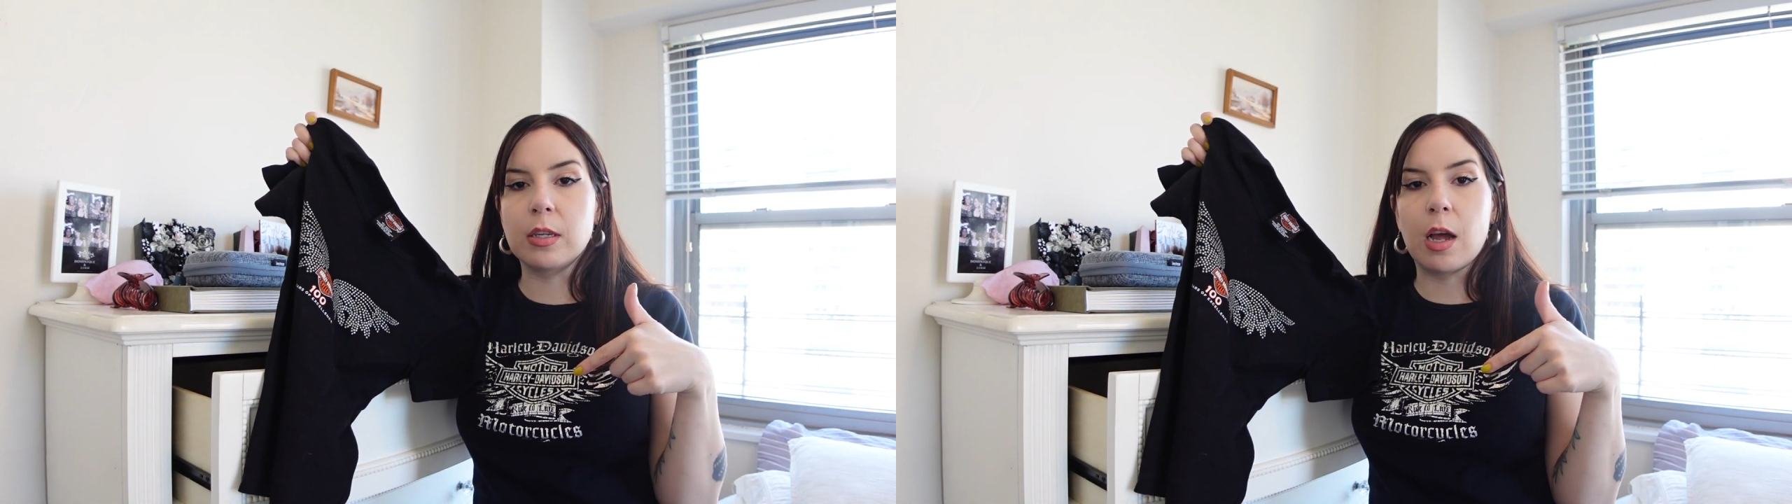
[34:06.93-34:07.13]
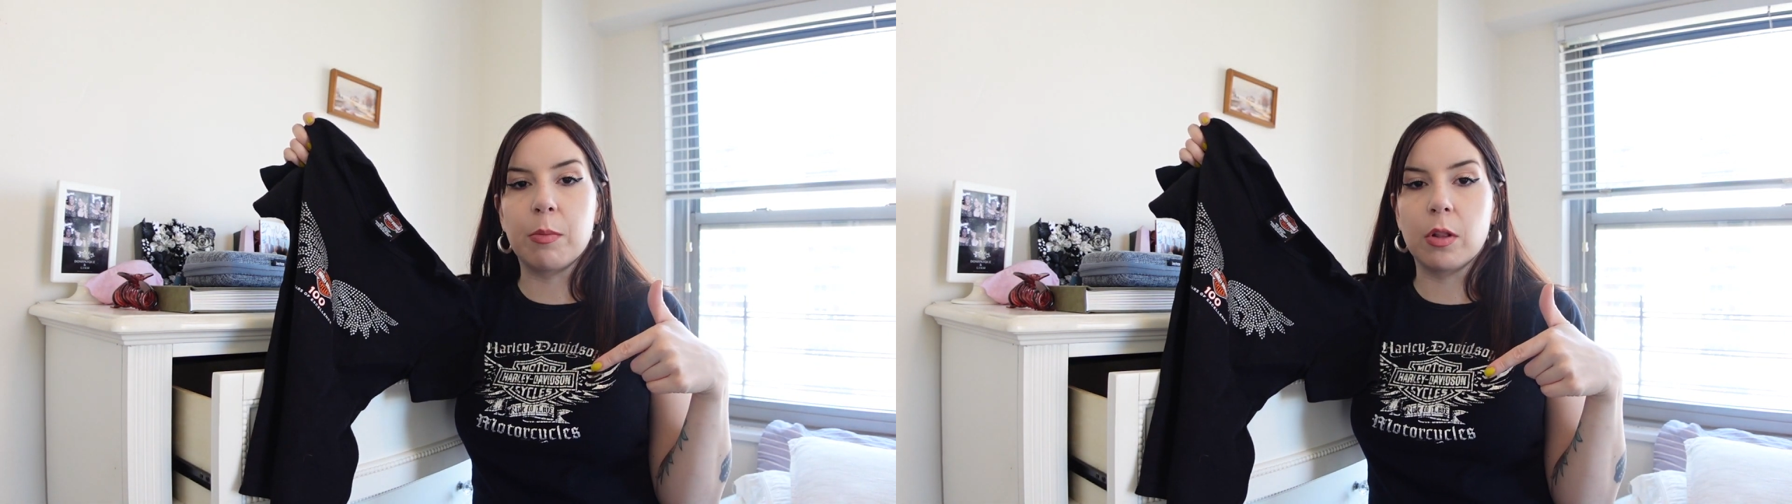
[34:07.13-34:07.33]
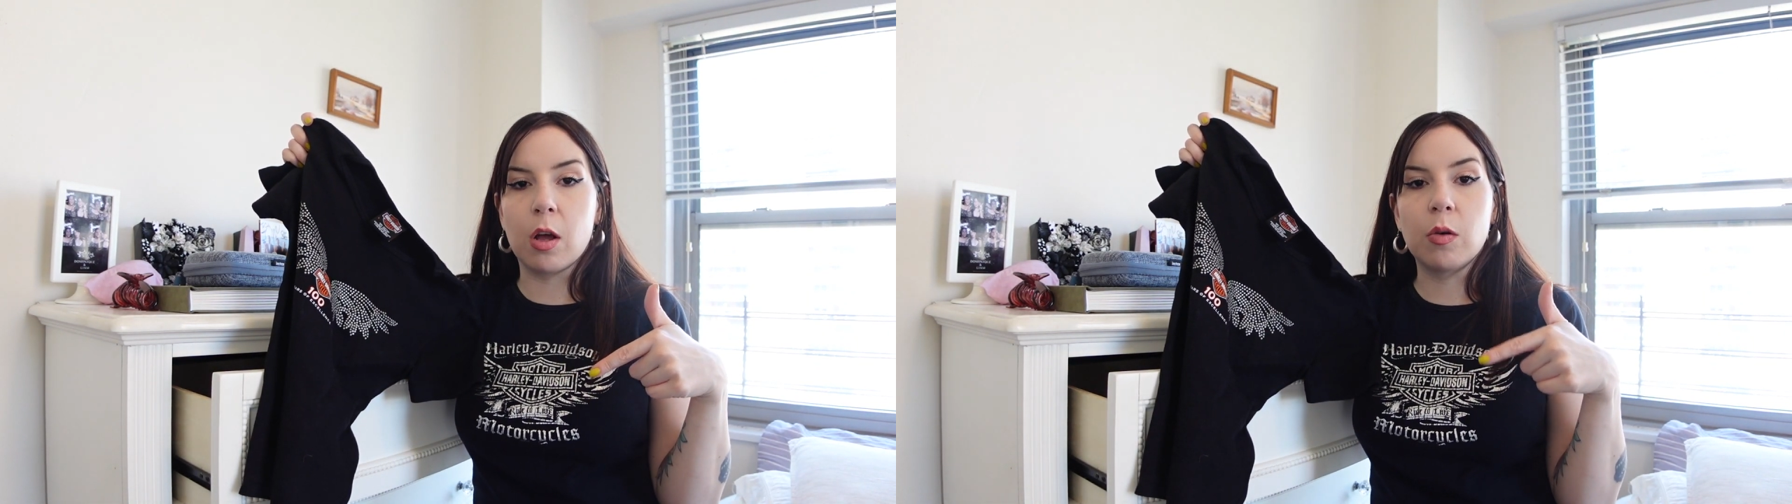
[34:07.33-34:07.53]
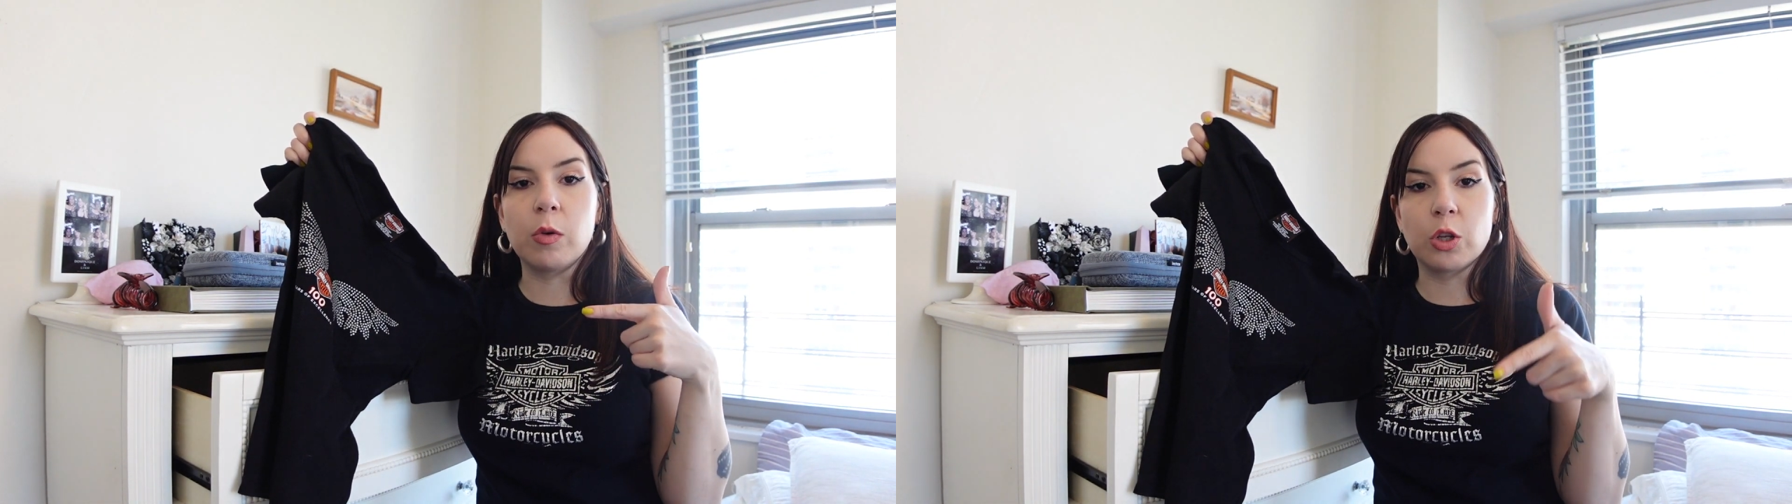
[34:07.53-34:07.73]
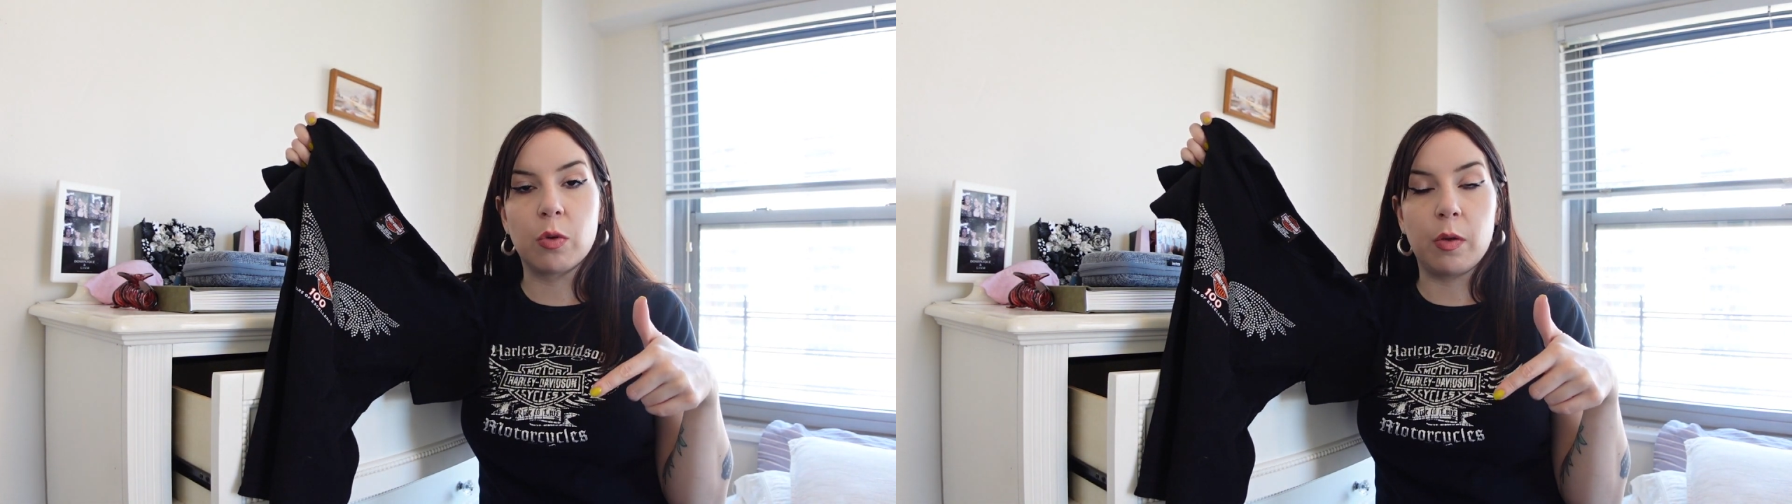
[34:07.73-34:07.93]
down below
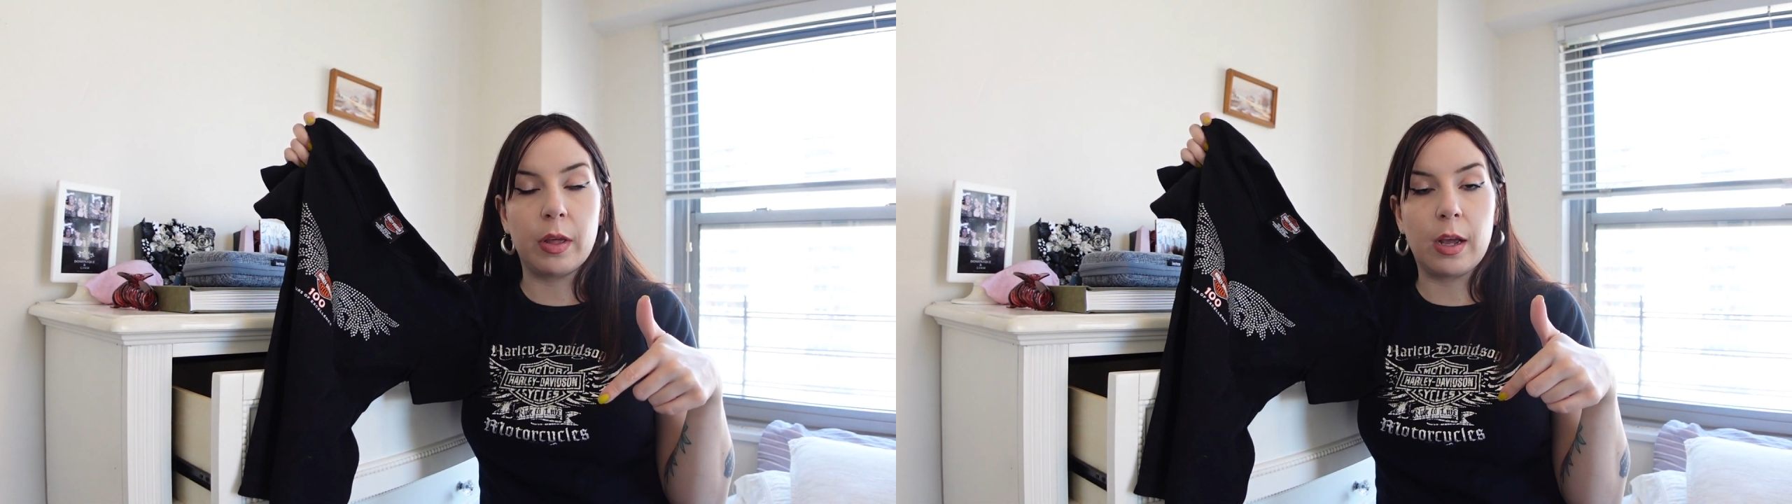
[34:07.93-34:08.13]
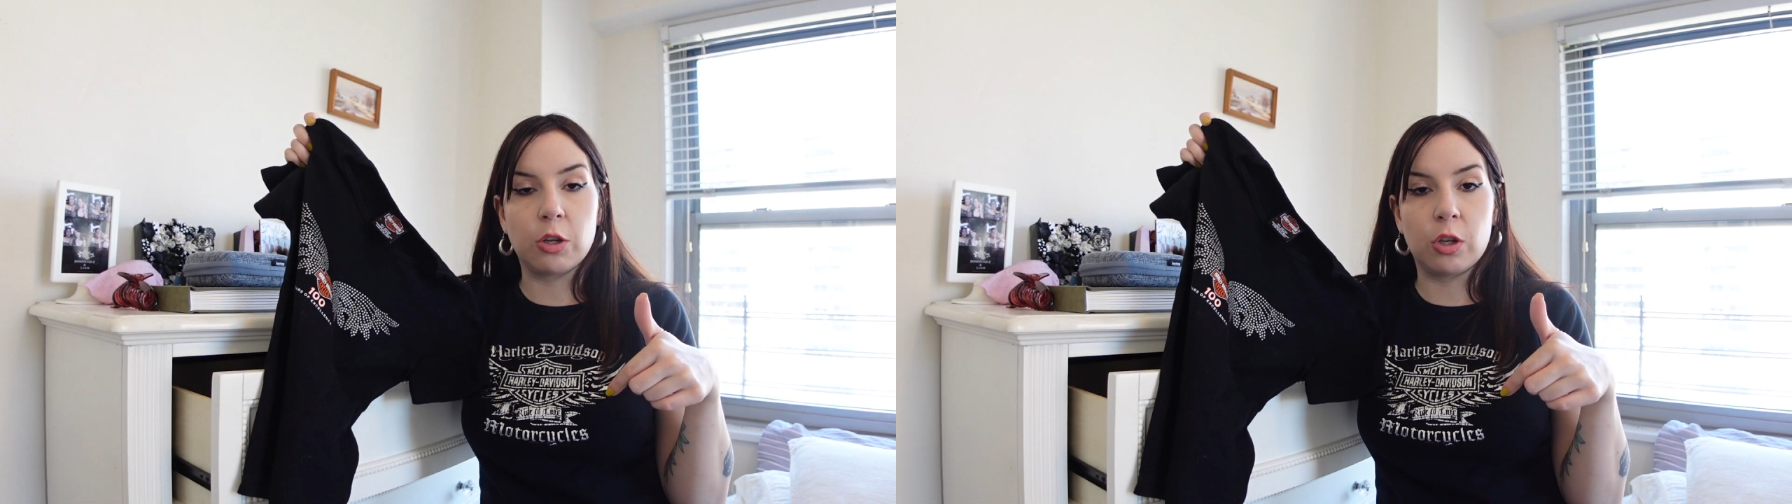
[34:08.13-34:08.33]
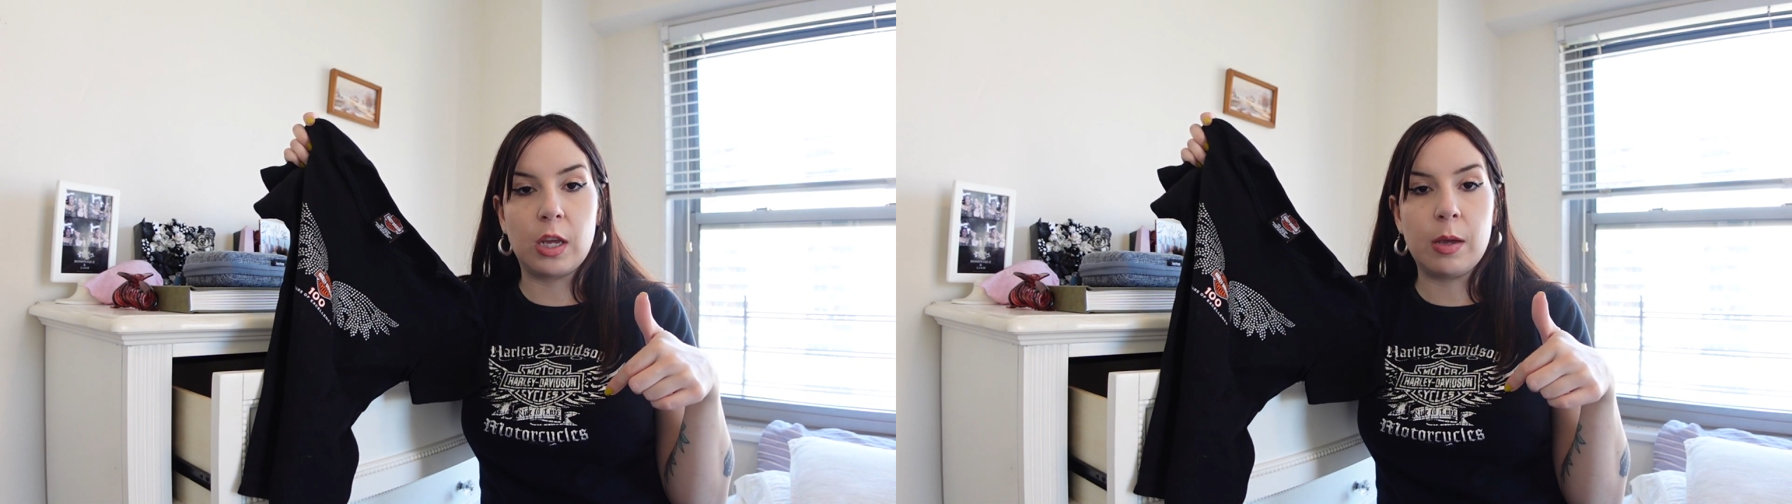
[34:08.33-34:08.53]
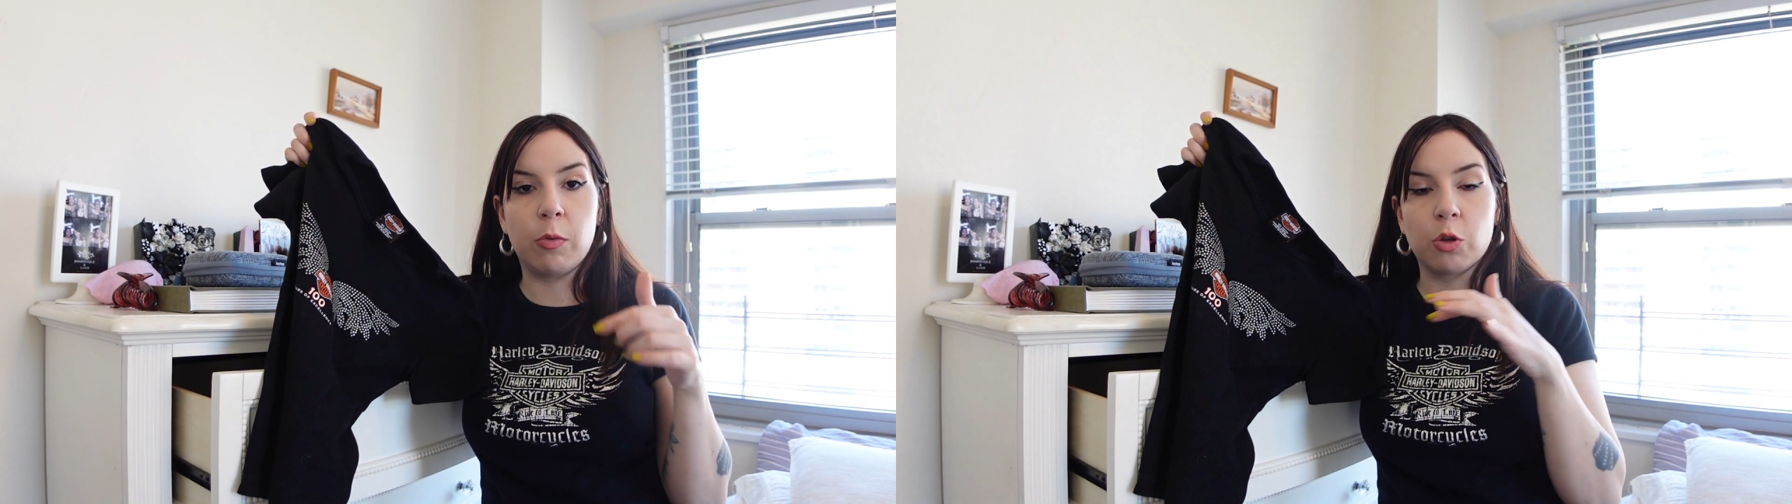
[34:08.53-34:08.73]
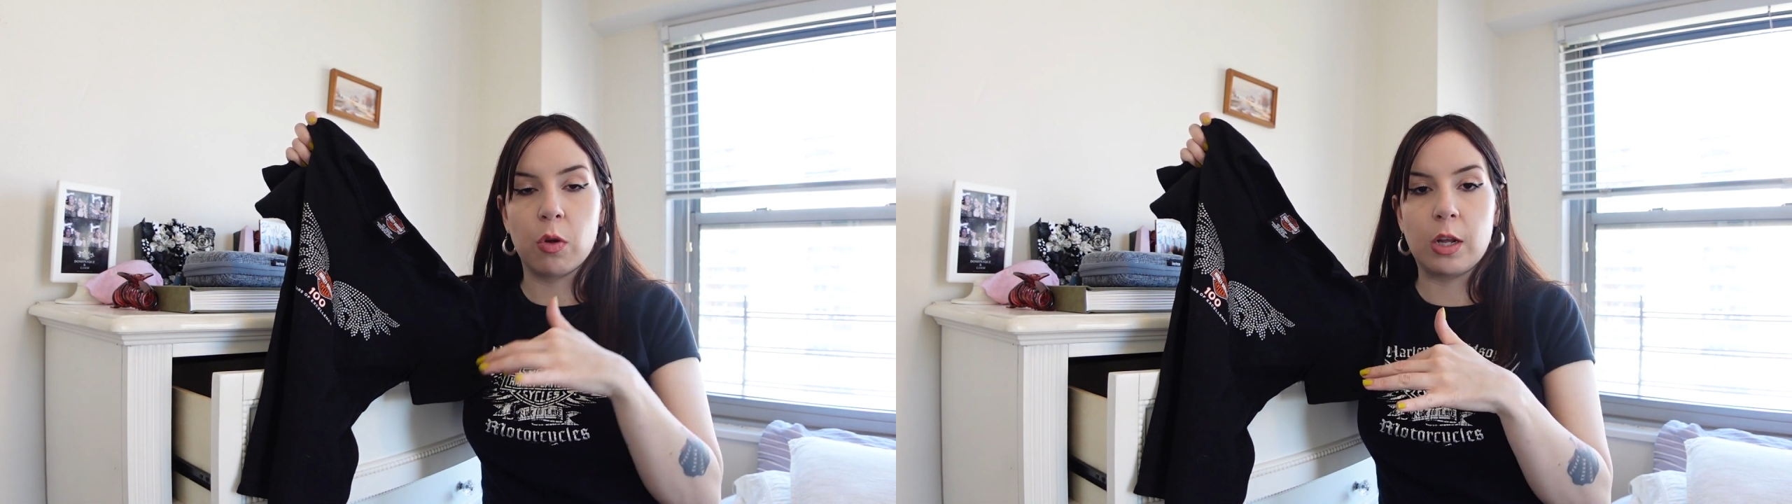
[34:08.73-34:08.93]
which one you think I should keep,
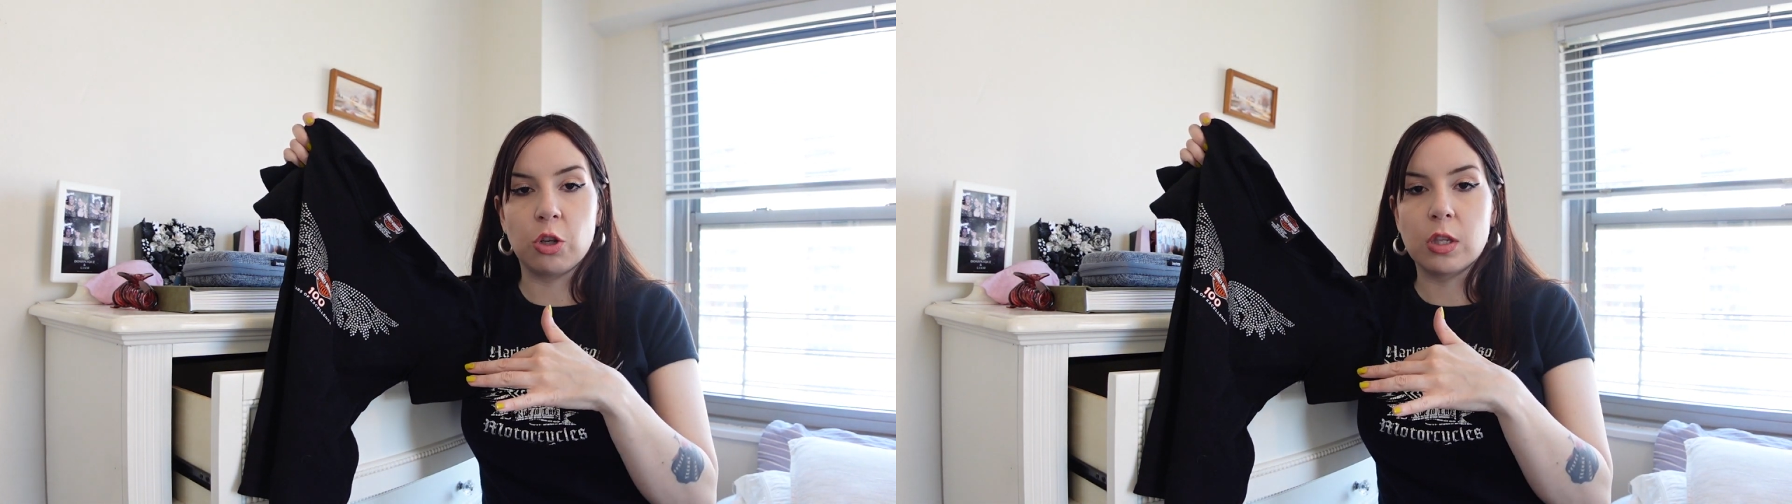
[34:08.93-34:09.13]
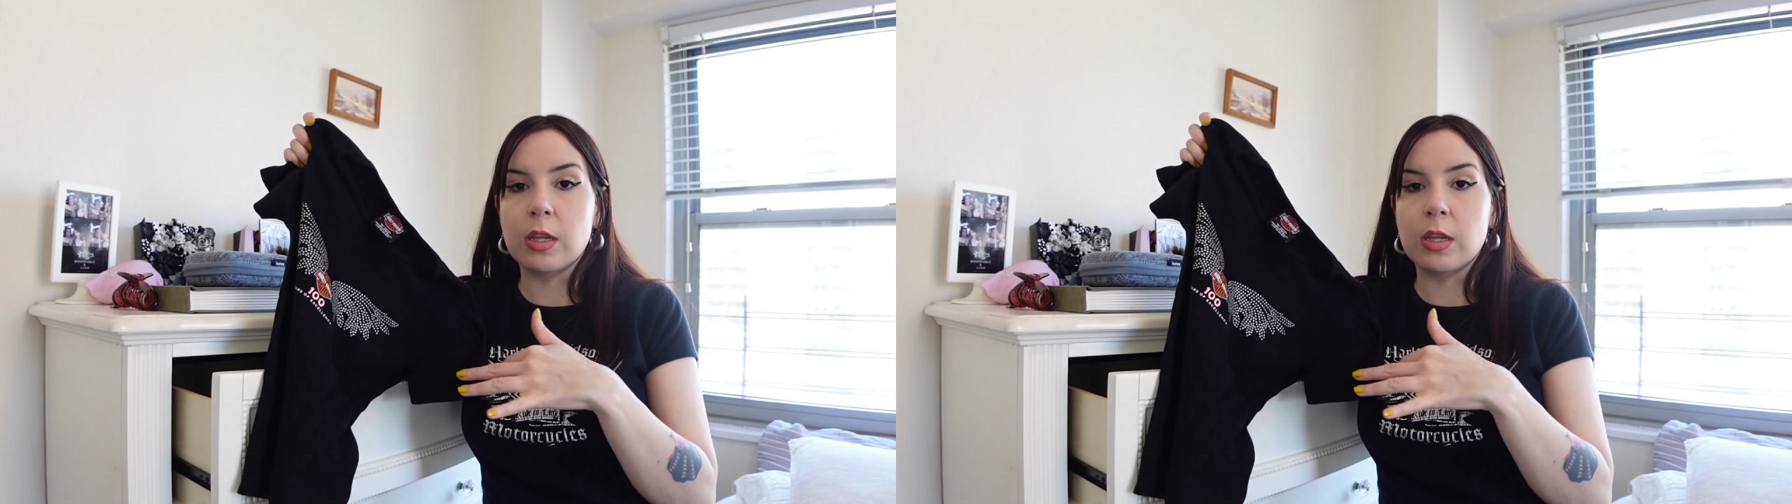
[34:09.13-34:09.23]
which one I should